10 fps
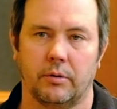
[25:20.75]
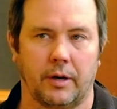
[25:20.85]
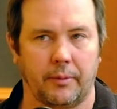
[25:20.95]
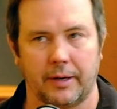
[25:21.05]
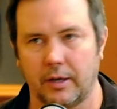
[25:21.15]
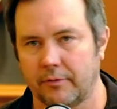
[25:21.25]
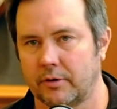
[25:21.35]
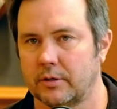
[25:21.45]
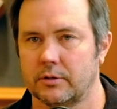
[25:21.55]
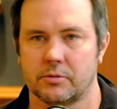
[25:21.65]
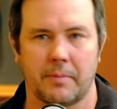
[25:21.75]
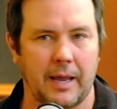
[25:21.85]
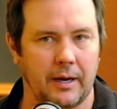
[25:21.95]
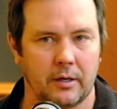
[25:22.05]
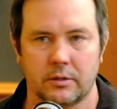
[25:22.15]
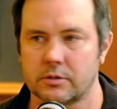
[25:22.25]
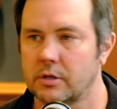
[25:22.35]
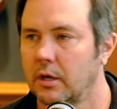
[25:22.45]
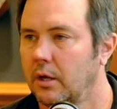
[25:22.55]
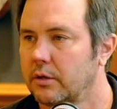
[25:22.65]
you know, we had governors, mayors,
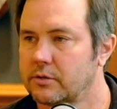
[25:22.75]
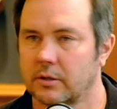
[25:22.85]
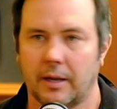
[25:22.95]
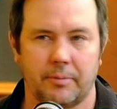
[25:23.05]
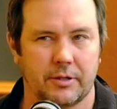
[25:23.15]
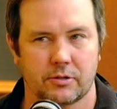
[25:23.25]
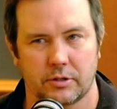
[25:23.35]
celebrities.